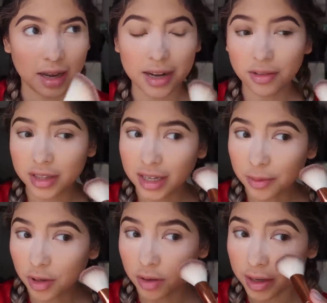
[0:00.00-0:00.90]
I don't think
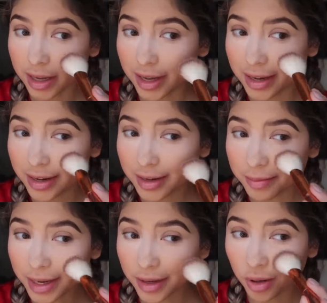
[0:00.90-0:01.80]
I will go again.
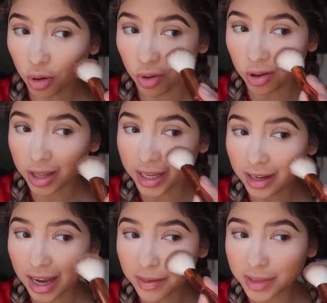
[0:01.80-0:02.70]
My whole,
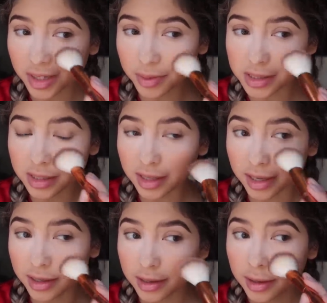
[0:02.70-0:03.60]
like, I really wasn't
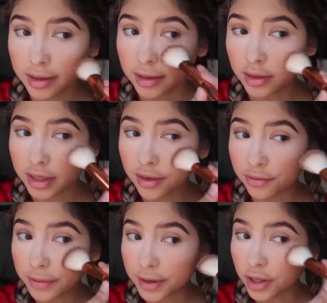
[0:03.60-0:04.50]
like
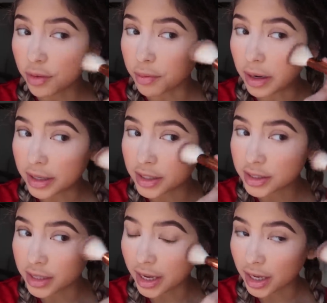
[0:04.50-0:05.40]
looking for a
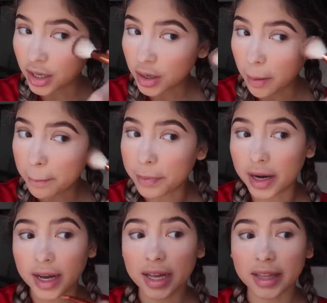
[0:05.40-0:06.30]
humongous like
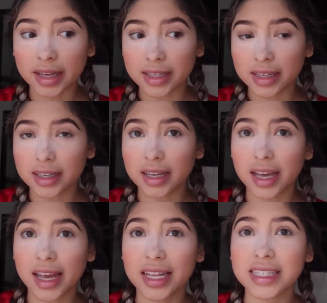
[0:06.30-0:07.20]
butt, like,
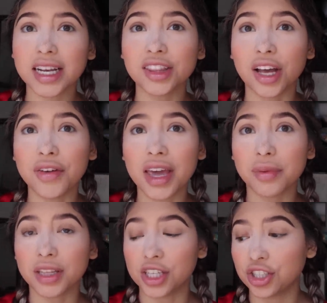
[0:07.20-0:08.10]
and it's like a
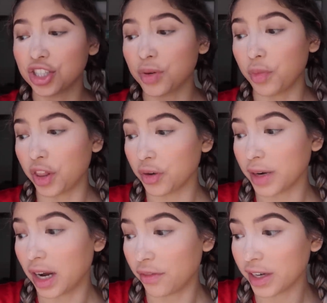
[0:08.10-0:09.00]
love-hate relationship with your
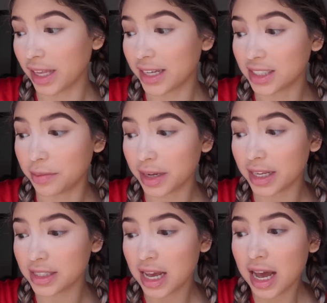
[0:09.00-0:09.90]
recovery. Like, some
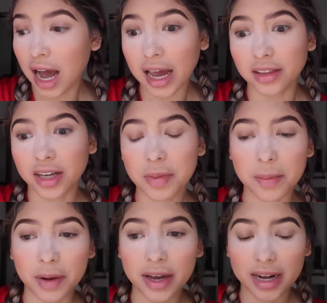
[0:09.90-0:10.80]
days I look at
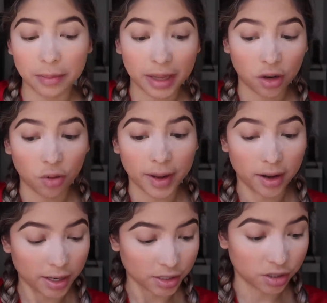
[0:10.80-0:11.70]
my butt and I'm like, oh my
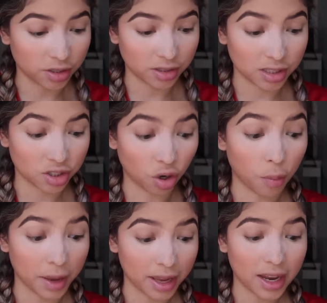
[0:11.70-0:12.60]
god, it's
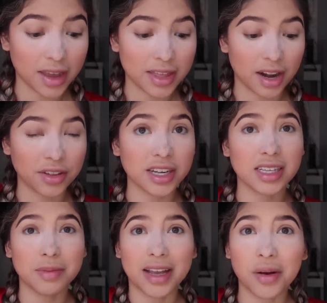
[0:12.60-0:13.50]
so big. And then other
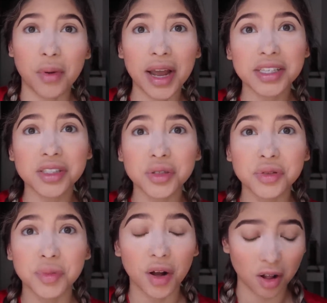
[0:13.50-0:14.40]
days I'm like, why is it
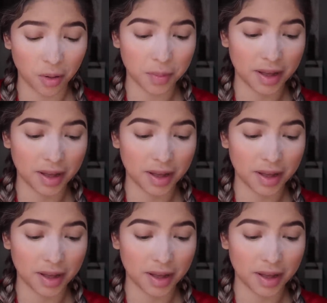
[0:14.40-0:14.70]
so small?